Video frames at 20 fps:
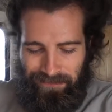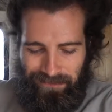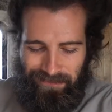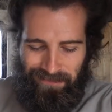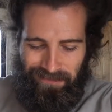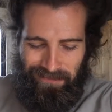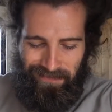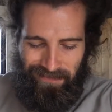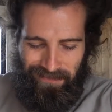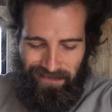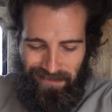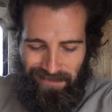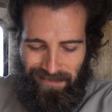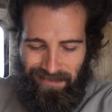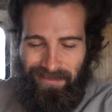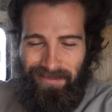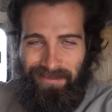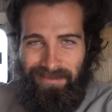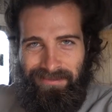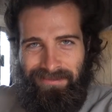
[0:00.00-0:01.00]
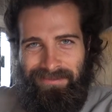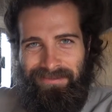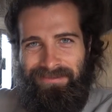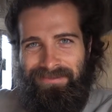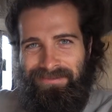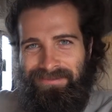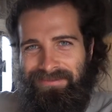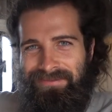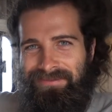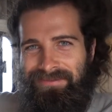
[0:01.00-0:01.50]

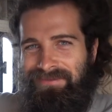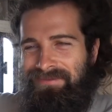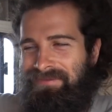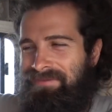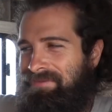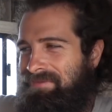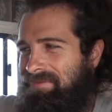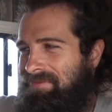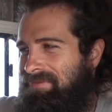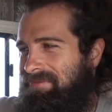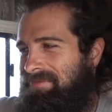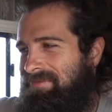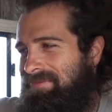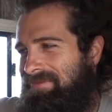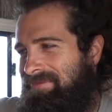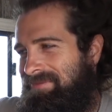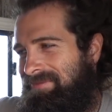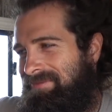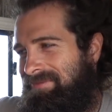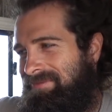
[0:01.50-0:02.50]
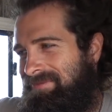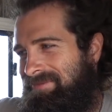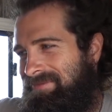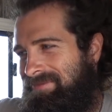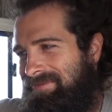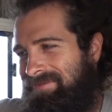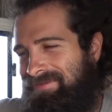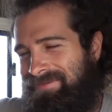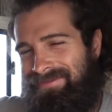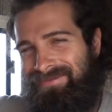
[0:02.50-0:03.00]

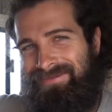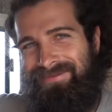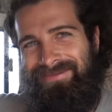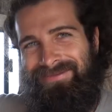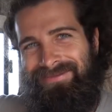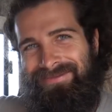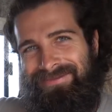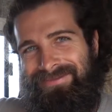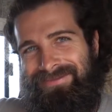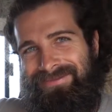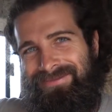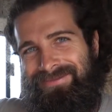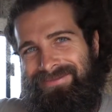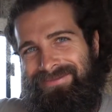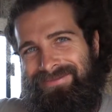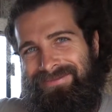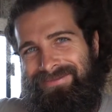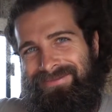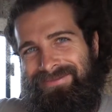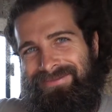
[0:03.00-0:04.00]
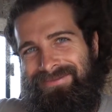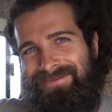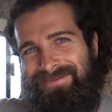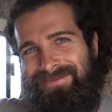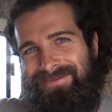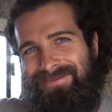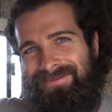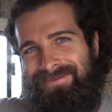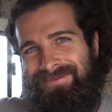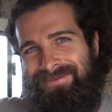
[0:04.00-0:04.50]

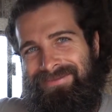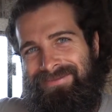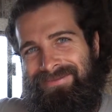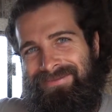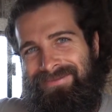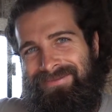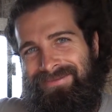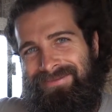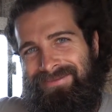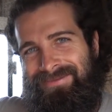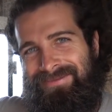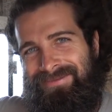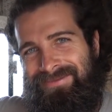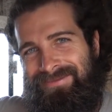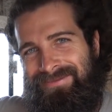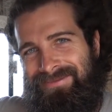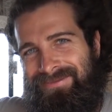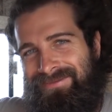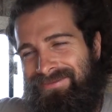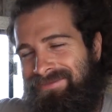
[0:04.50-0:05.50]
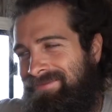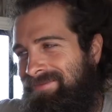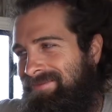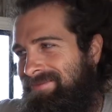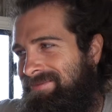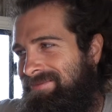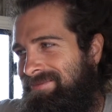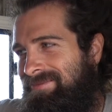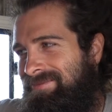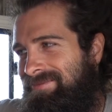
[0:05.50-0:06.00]

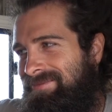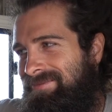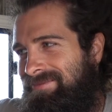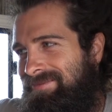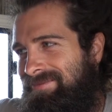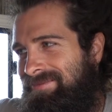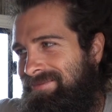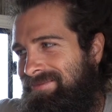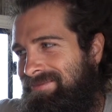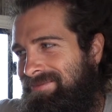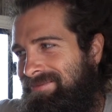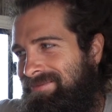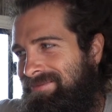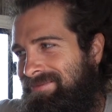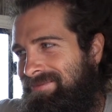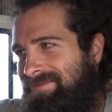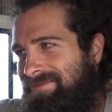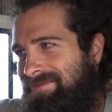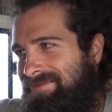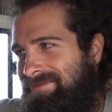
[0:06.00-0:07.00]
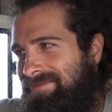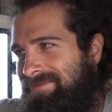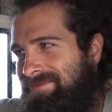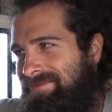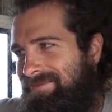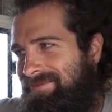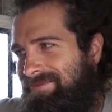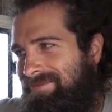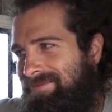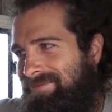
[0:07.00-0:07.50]

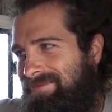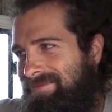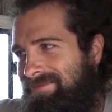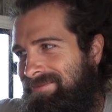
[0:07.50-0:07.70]
(silent)